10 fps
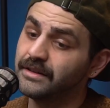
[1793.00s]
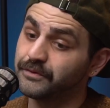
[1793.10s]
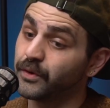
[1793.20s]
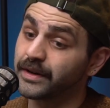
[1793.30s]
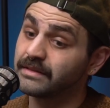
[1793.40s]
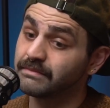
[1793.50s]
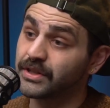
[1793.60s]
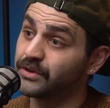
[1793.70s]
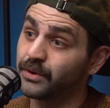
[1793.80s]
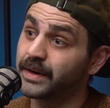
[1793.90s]
foil
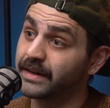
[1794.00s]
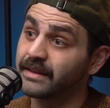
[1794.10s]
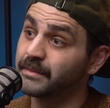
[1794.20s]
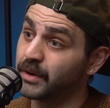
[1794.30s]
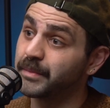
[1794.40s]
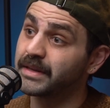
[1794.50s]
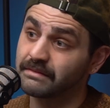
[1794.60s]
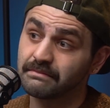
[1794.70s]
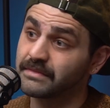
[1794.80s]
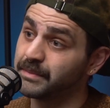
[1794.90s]
to Noah in yeah. the moment
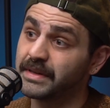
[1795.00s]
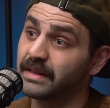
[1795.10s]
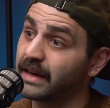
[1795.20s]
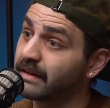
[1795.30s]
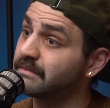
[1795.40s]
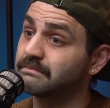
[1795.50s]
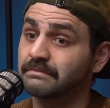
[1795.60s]
yeah. to be like